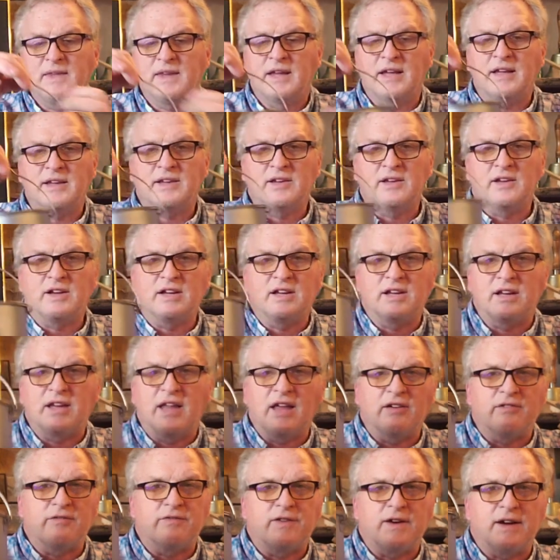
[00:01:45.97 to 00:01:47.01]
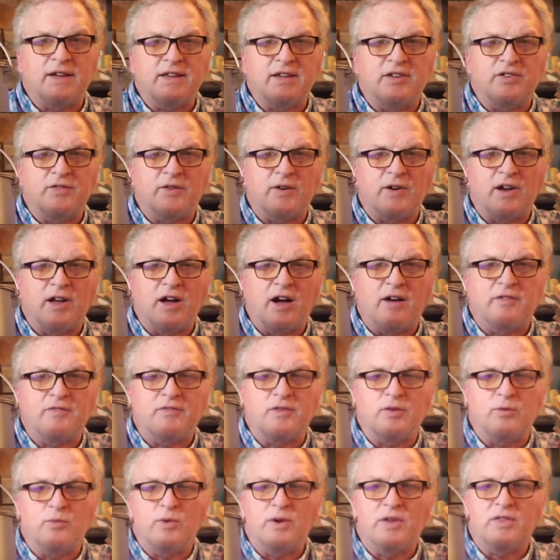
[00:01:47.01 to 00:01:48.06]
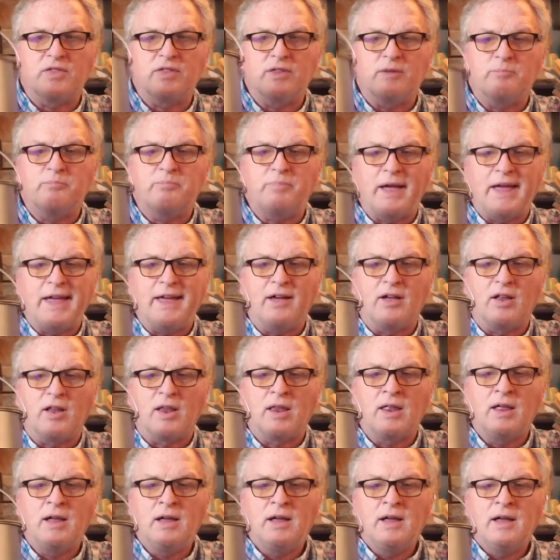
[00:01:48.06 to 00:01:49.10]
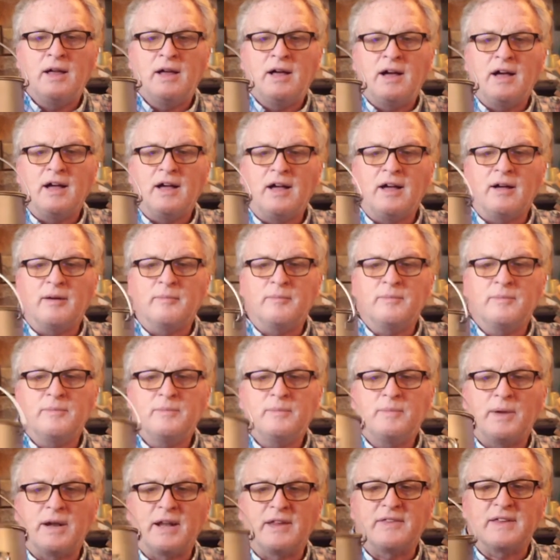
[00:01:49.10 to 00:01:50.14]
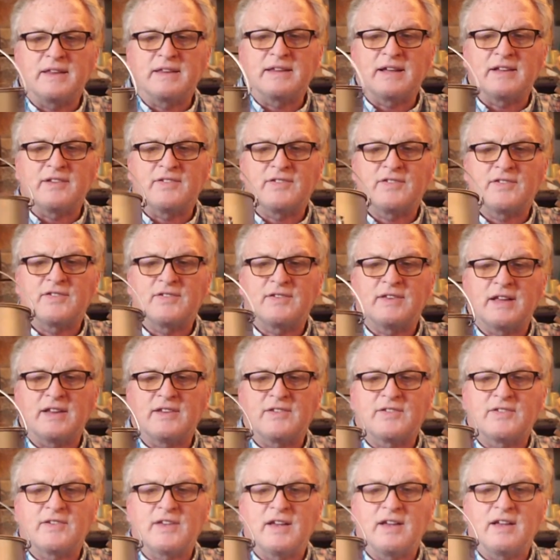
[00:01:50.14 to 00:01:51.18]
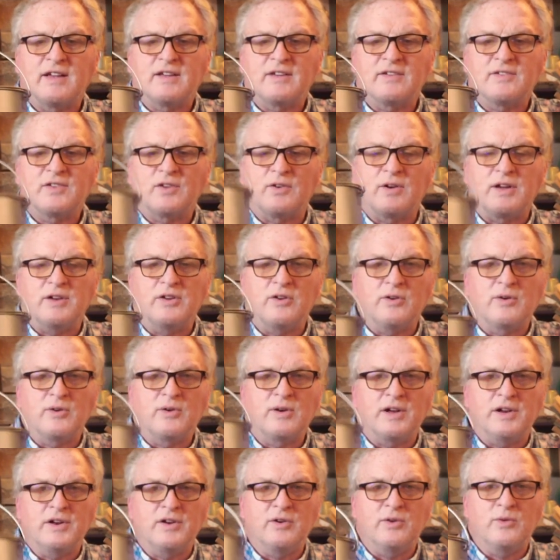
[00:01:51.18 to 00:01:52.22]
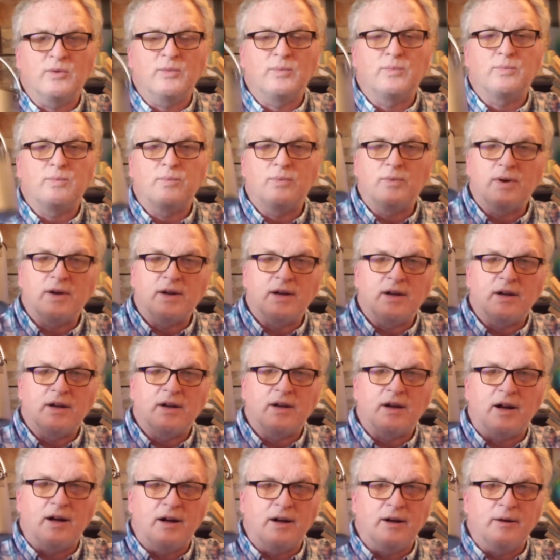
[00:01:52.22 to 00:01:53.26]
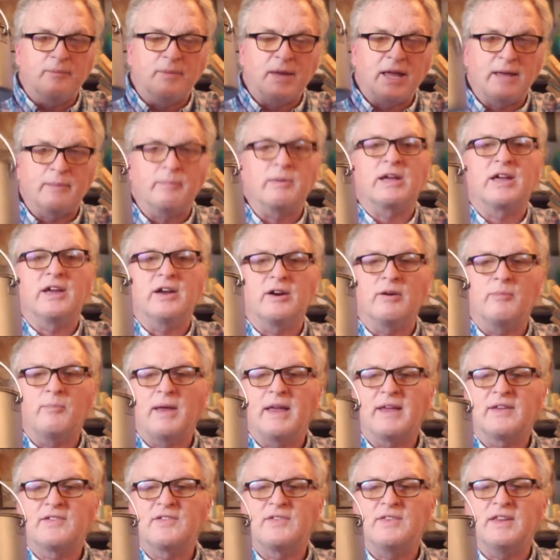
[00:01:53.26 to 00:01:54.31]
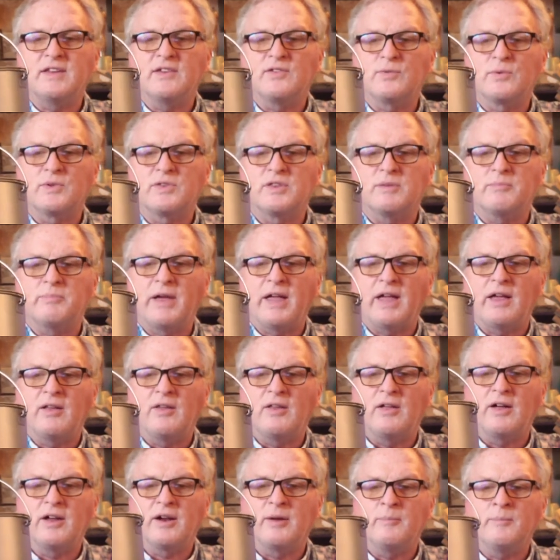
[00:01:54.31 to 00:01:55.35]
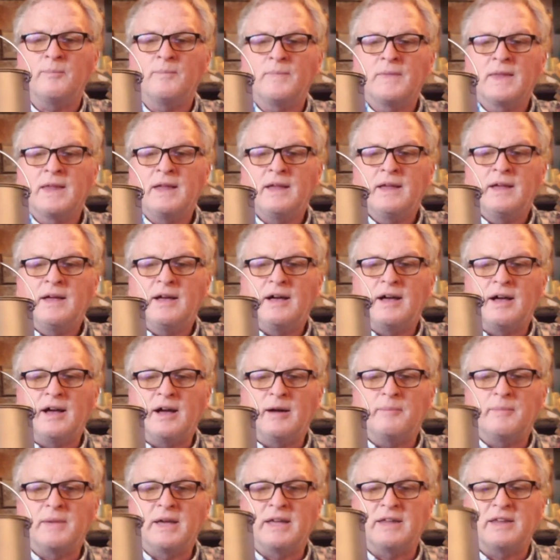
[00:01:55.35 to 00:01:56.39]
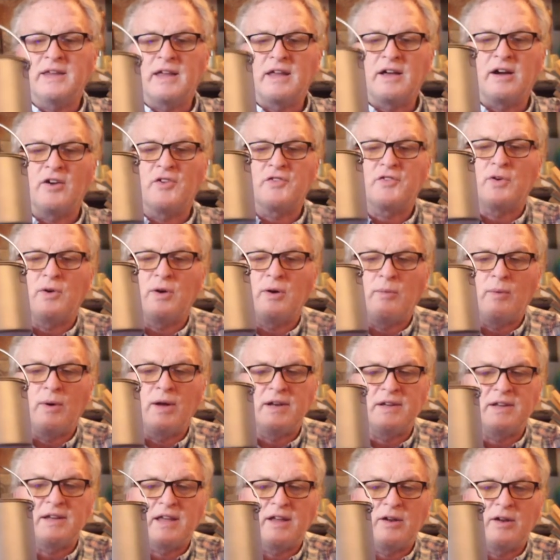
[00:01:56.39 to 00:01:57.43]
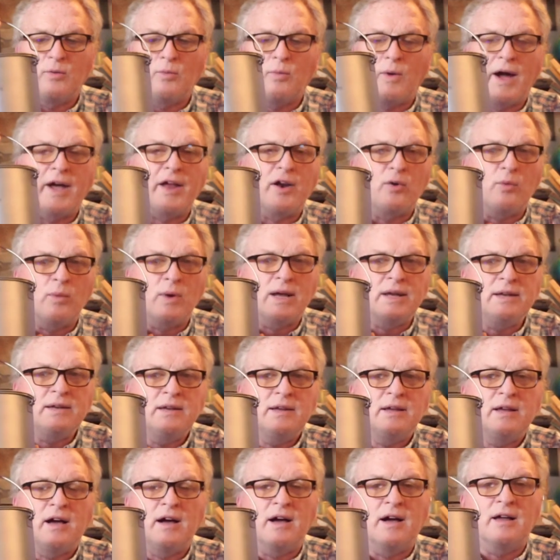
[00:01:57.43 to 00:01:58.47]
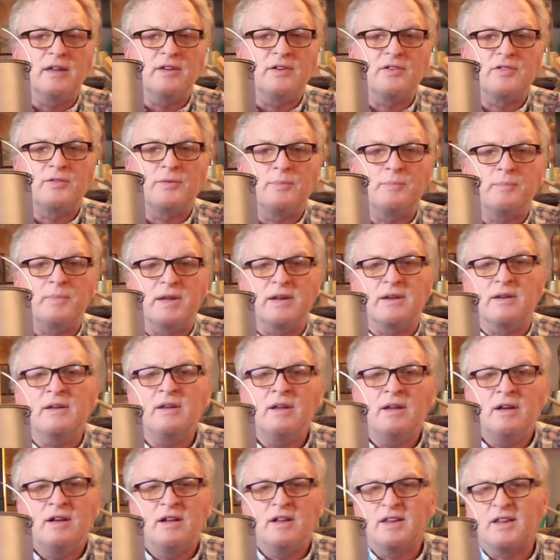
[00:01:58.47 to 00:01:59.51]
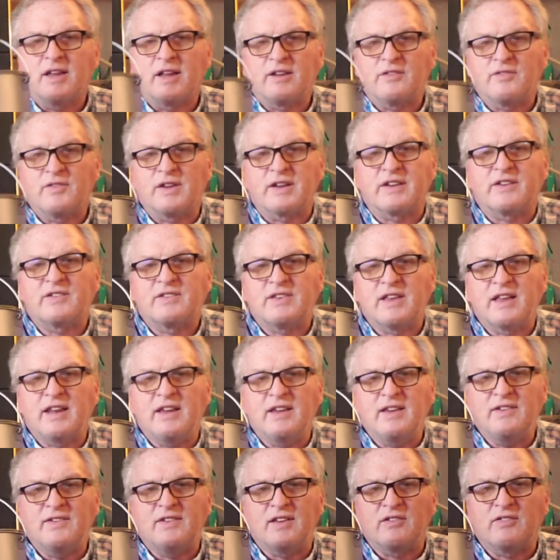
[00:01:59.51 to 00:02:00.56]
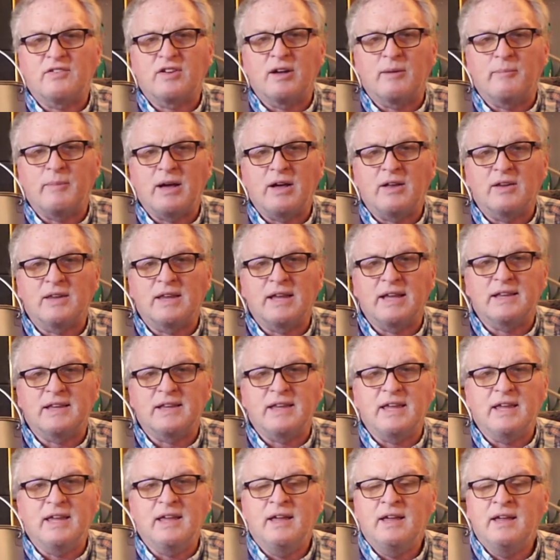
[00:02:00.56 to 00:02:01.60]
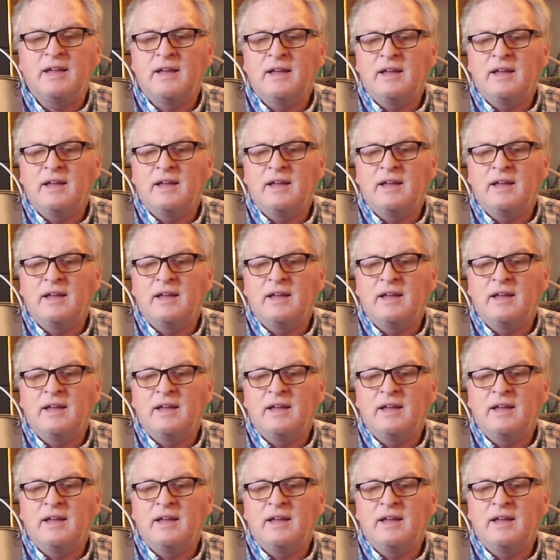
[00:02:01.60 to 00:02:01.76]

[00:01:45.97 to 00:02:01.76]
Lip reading: And you can't find these very often with the bail. But I think I know Hammock Gear makes these with the bail on them. And also I wanted to get a wider one. There's been a lot of studies that have come out lately.